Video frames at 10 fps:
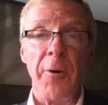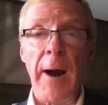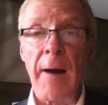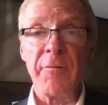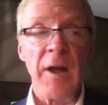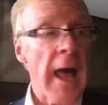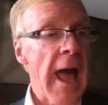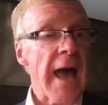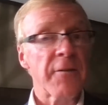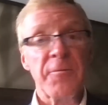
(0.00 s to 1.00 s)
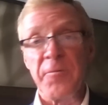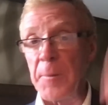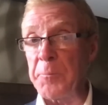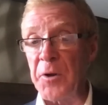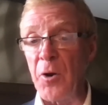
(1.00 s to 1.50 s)
craft and
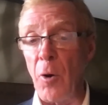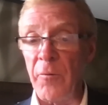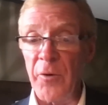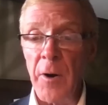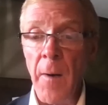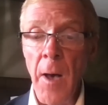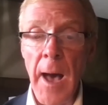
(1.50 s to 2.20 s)
flipped it over,